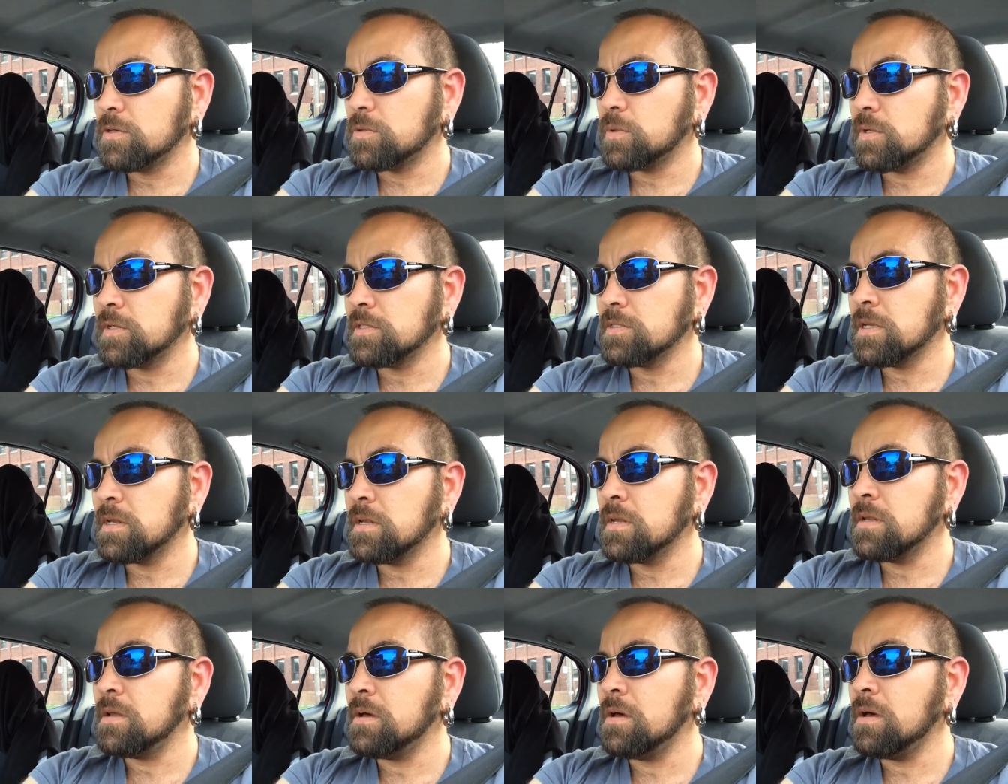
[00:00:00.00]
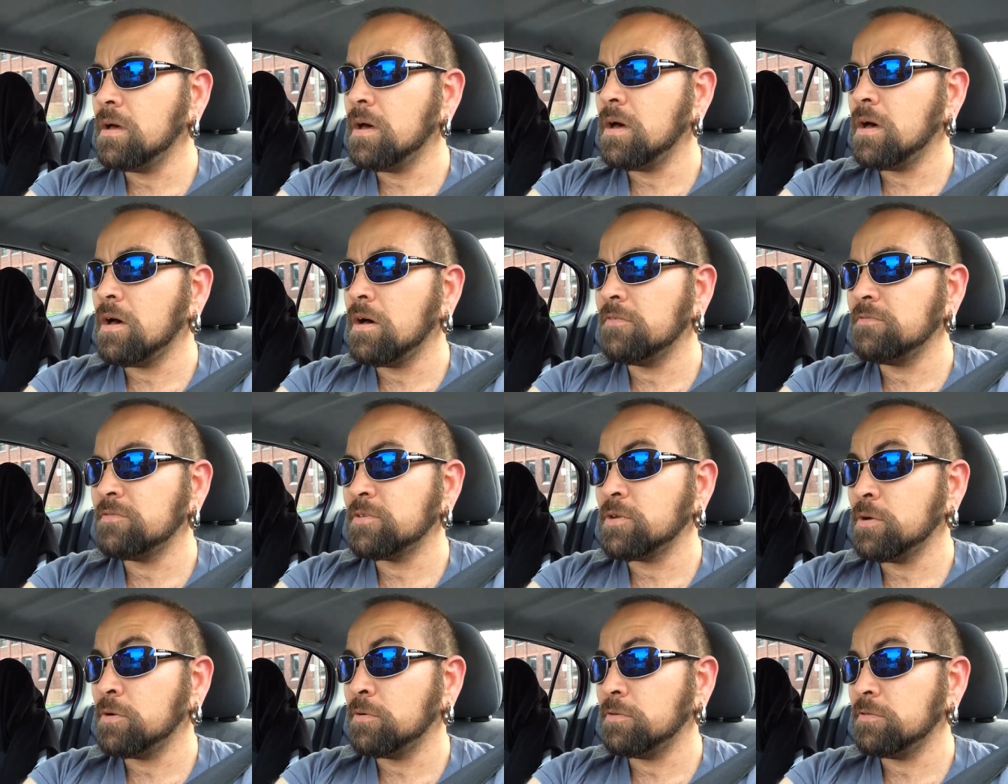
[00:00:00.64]
Twas a
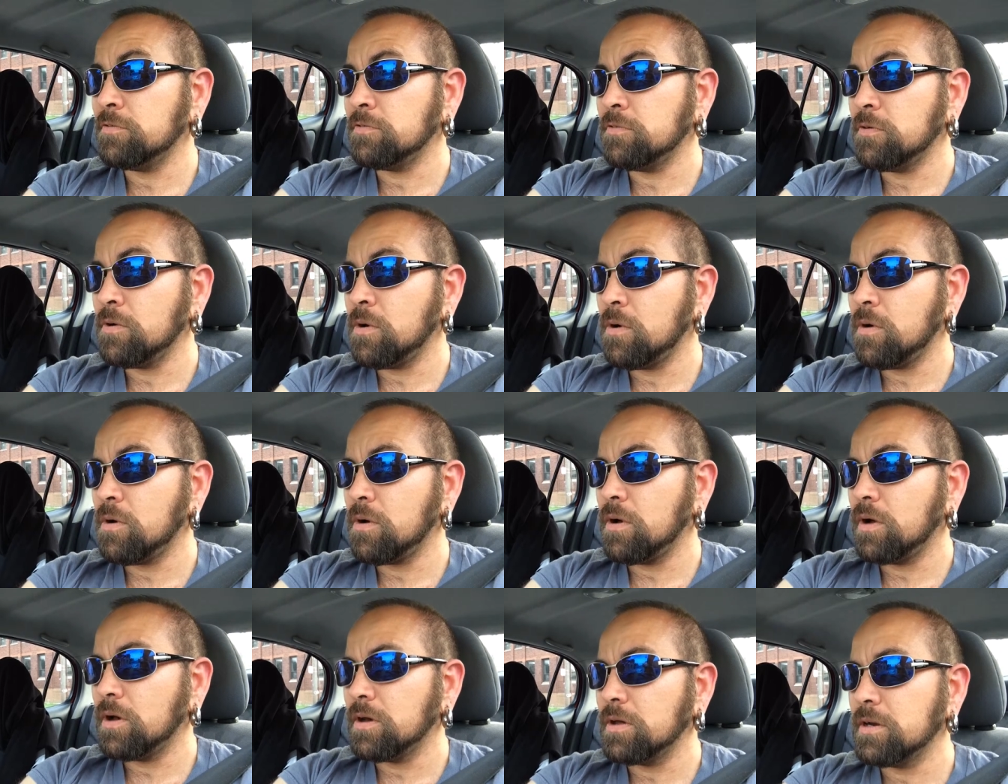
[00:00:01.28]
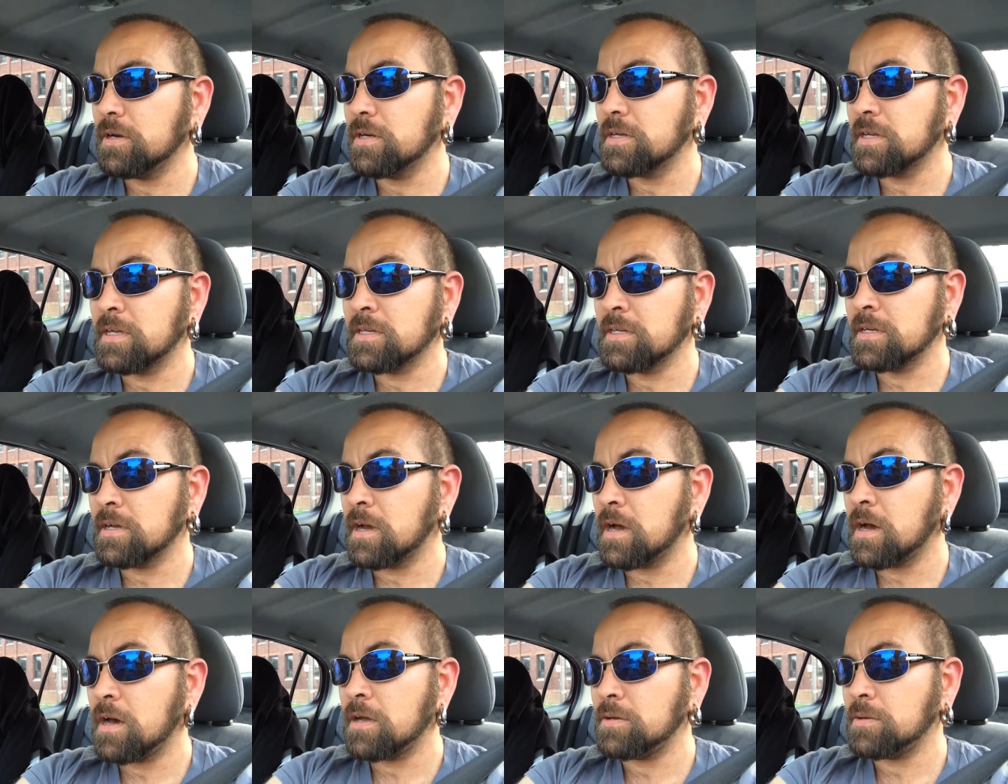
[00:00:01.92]
love note for
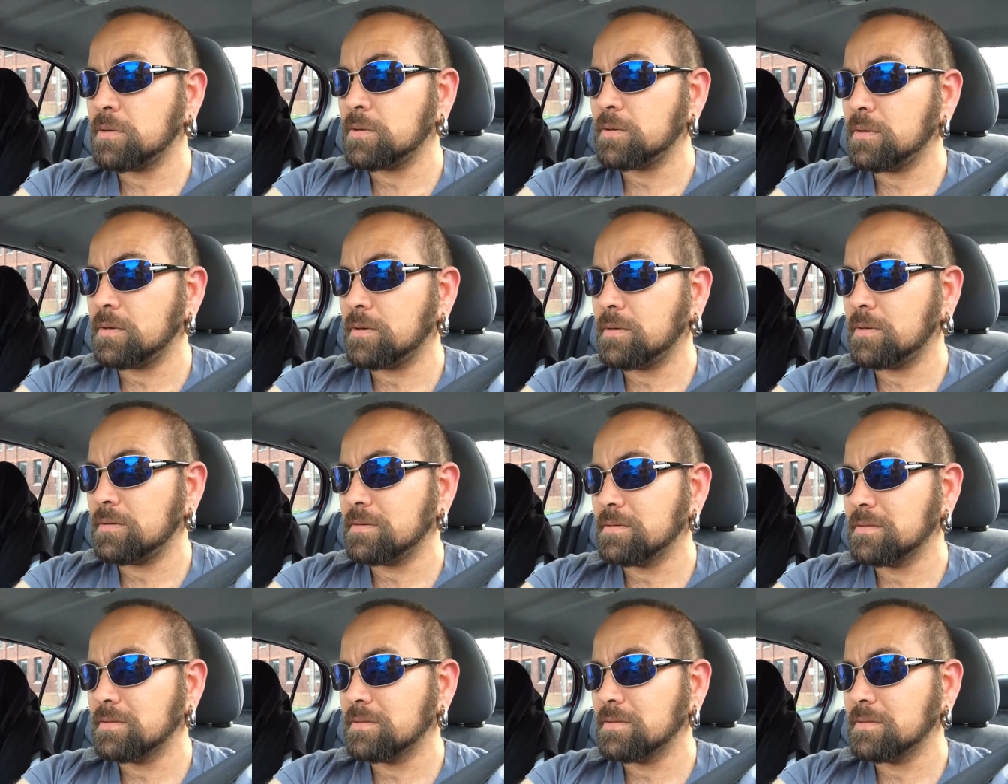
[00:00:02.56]
Don Gato.